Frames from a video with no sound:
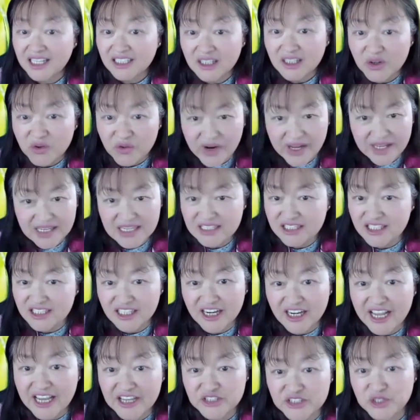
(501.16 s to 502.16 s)
a great
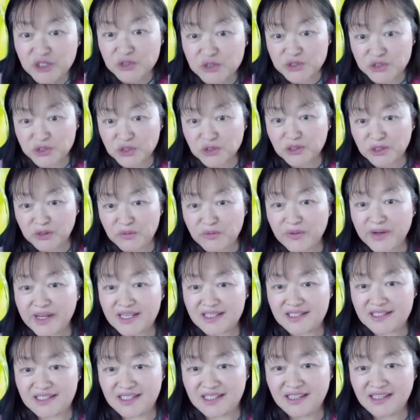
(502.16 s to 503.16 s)
international student
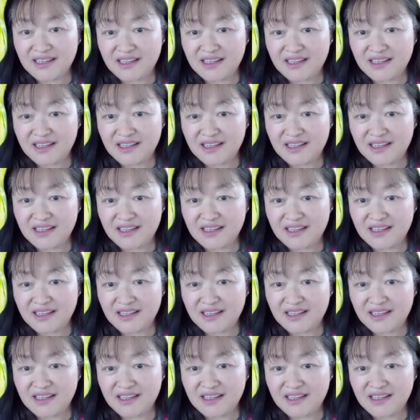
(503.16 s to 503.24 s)
rate.